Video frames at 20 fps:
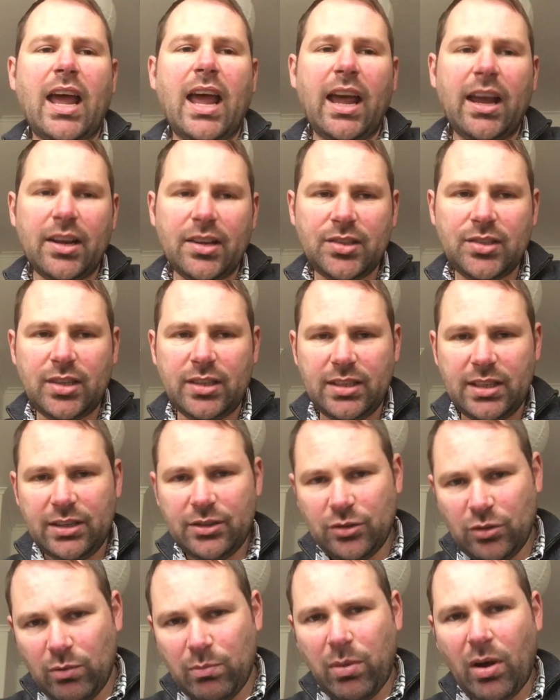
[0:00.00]

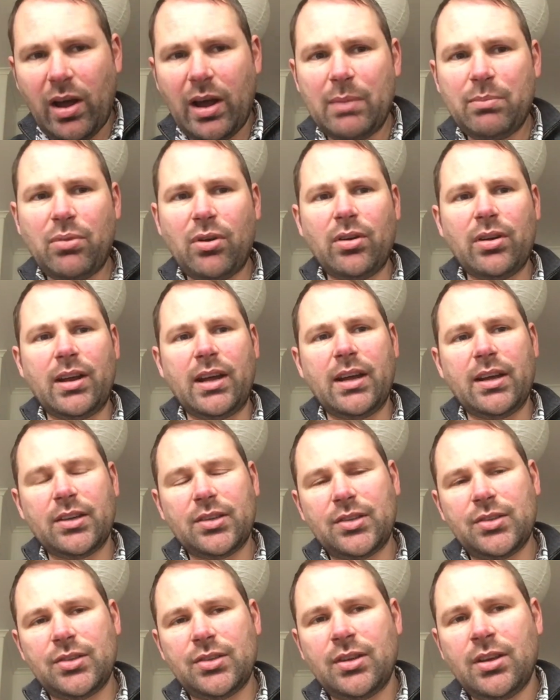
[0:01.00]
accidental
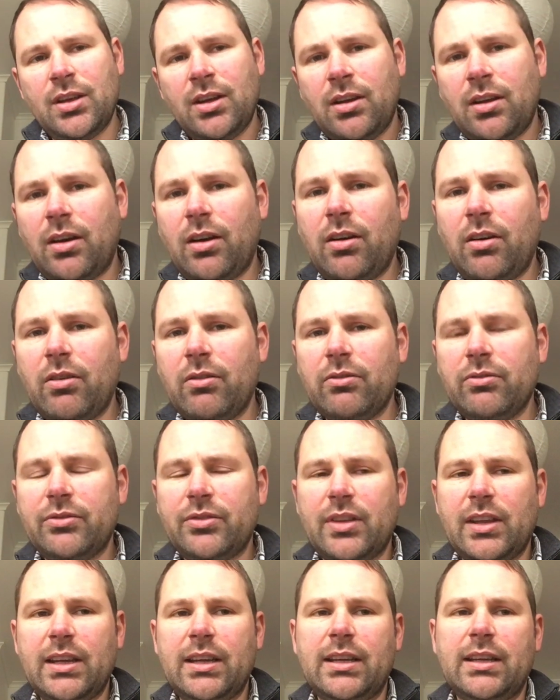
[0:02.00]
byproducts
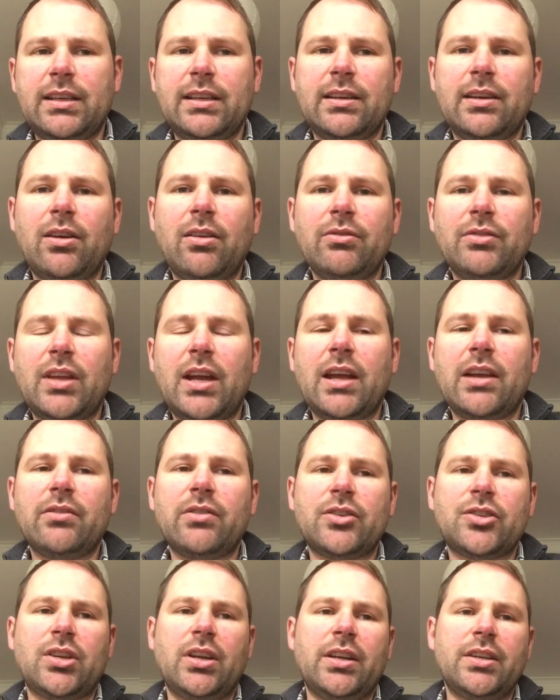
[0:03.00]
of the
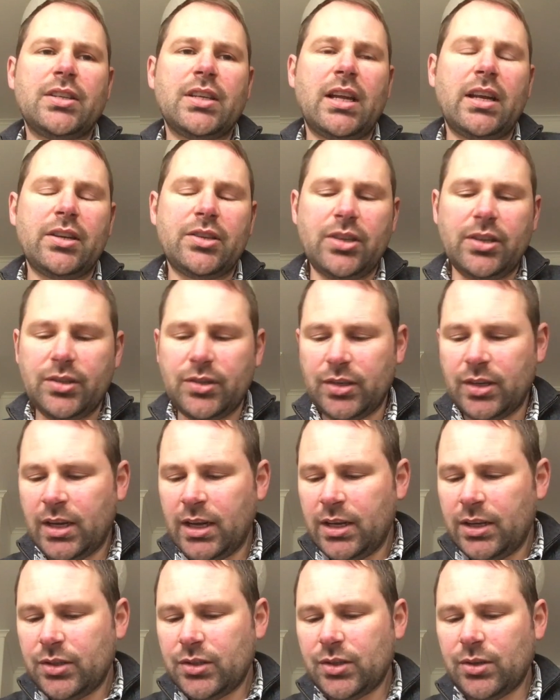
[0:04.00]
artificial intelligence.
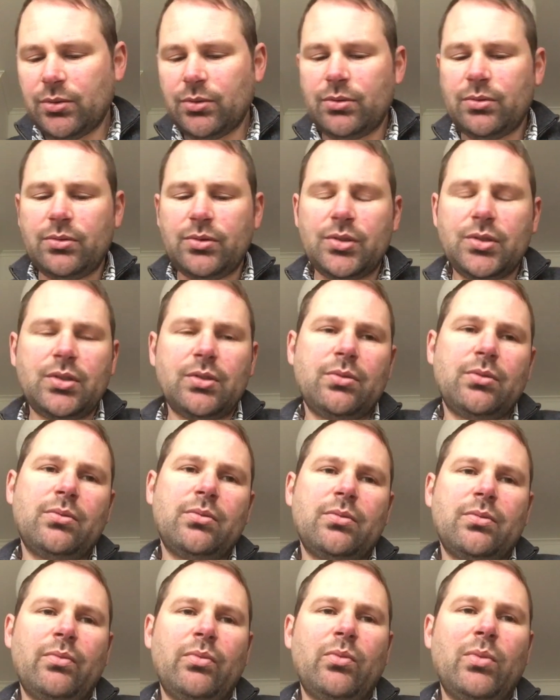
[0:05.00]
So
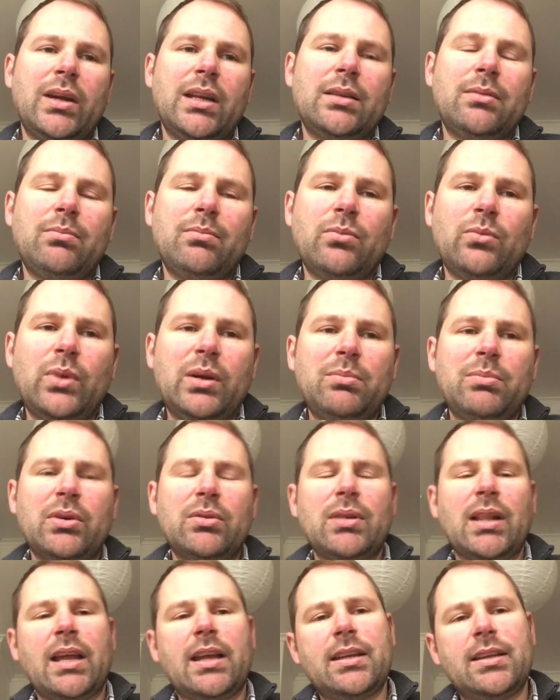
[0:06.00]
when
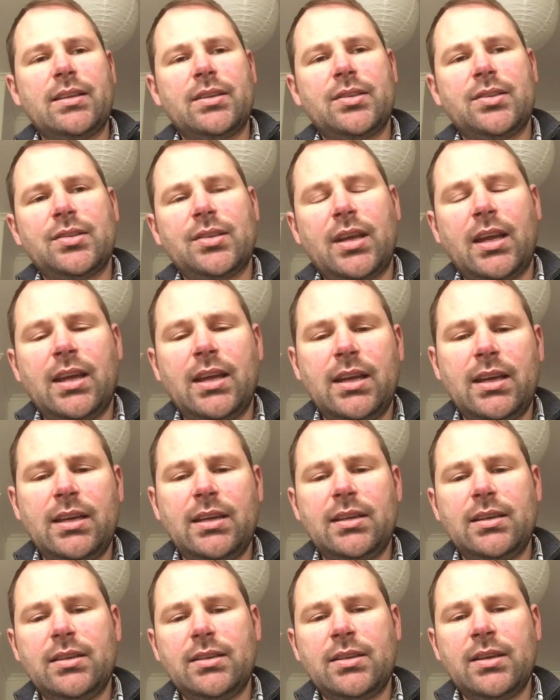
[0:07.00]
Bill Gates
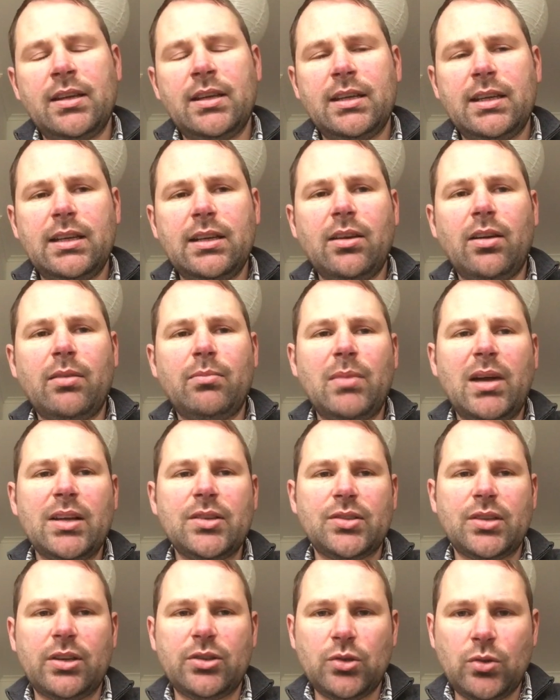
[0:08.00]
and Elon
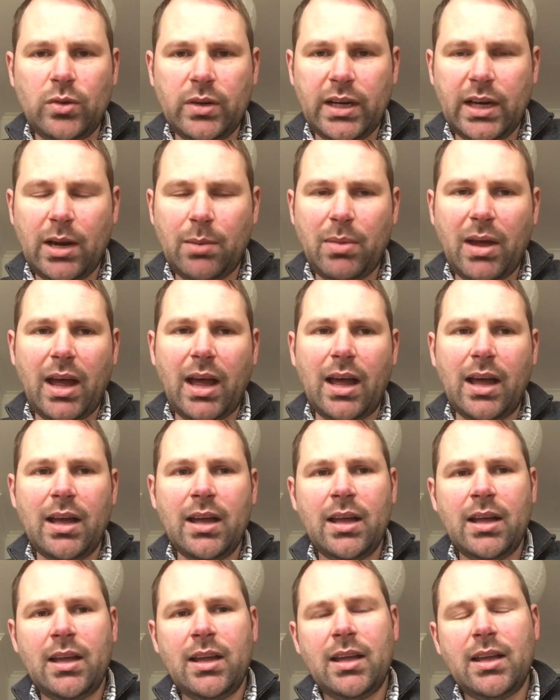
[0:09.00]
Musk are talking about
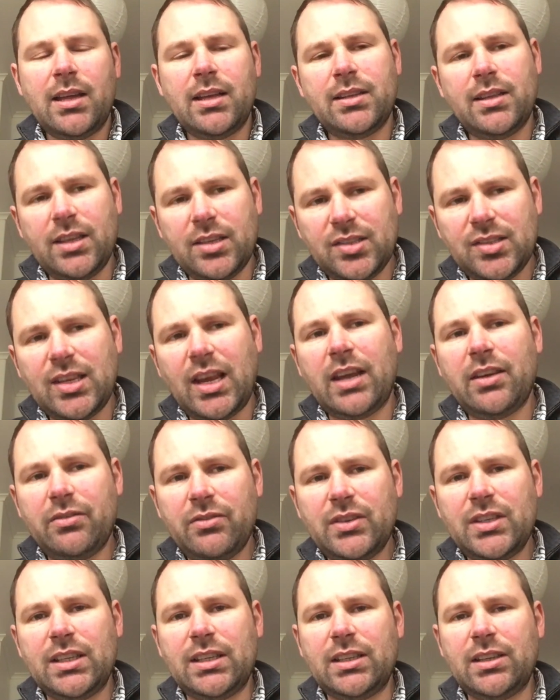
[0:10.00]
the
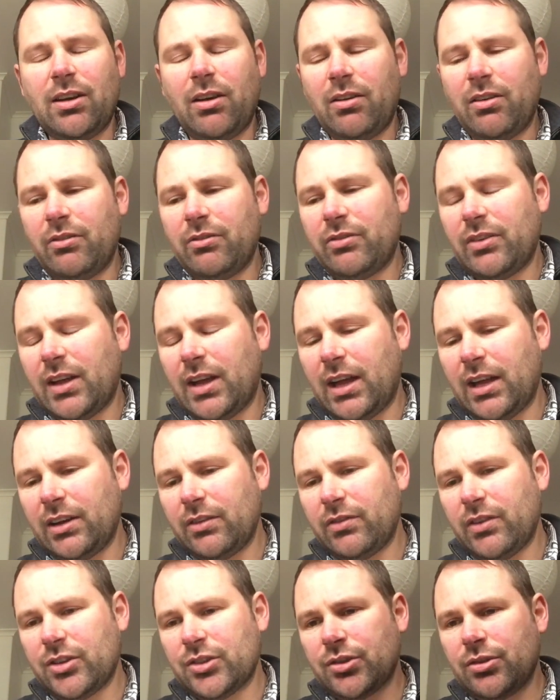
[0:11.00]
safety of
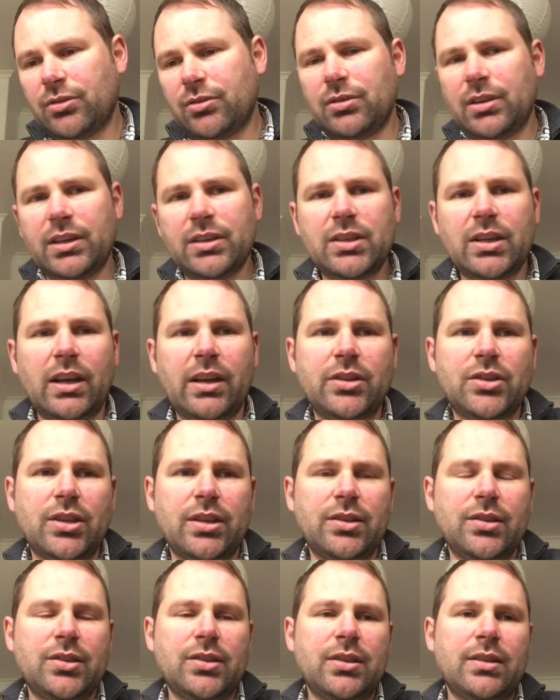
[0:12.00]
artificial
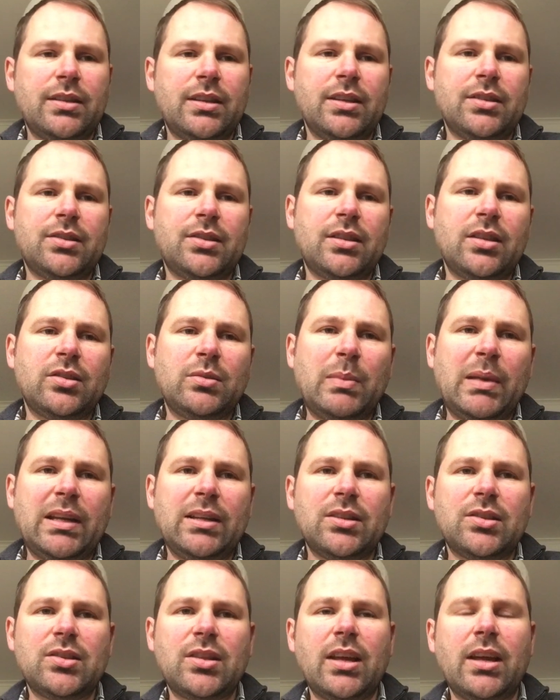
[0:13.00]
intelligence, this
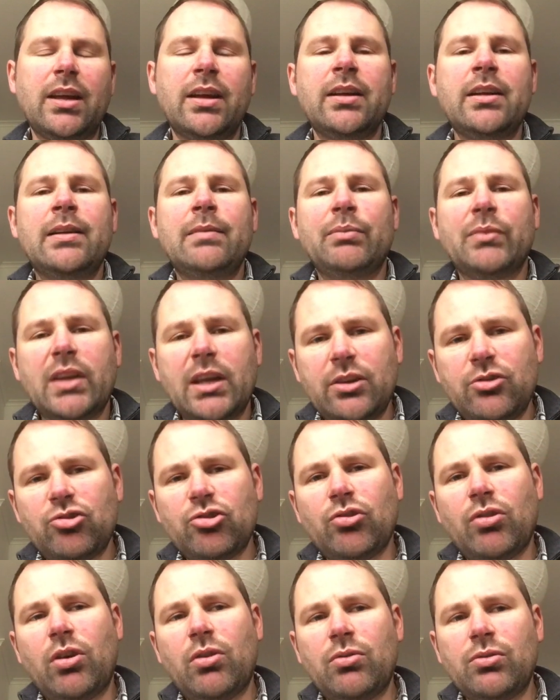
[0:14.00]
means the
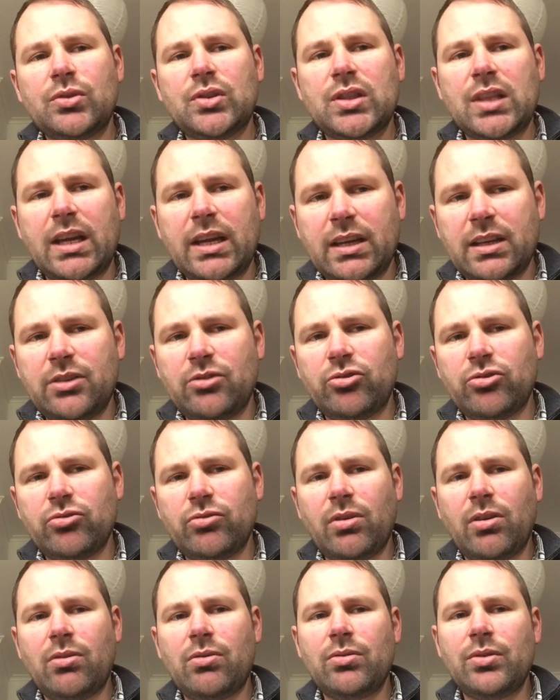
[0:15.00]
controls that
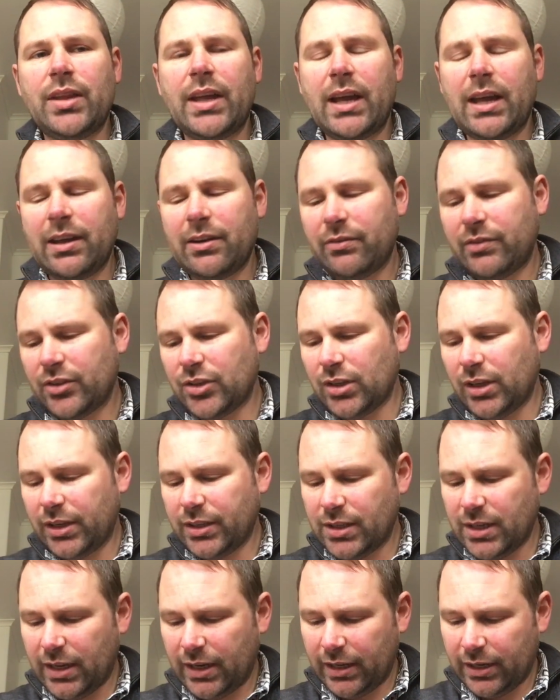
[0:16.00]
control the artificial
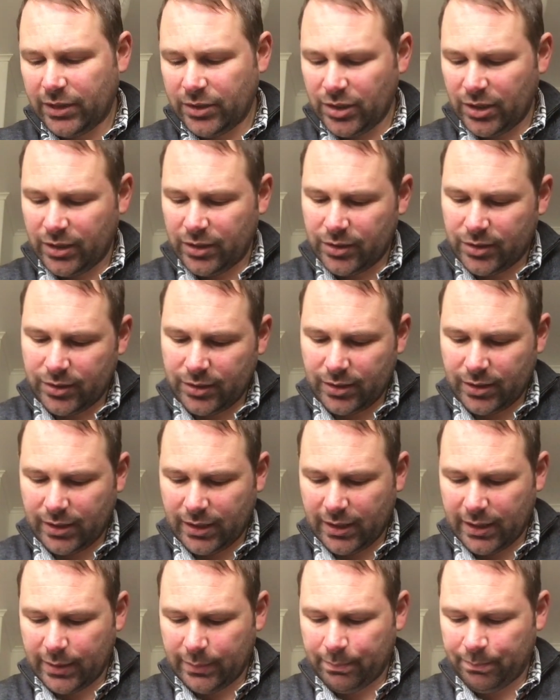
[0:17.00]
intelligence.
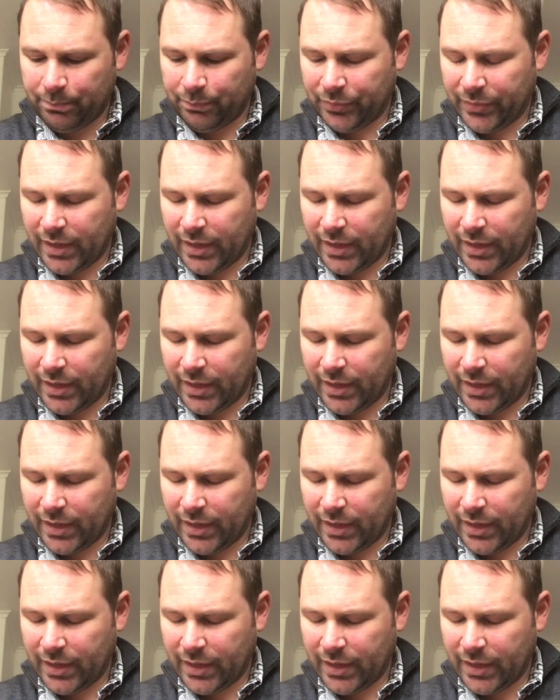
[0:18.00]
I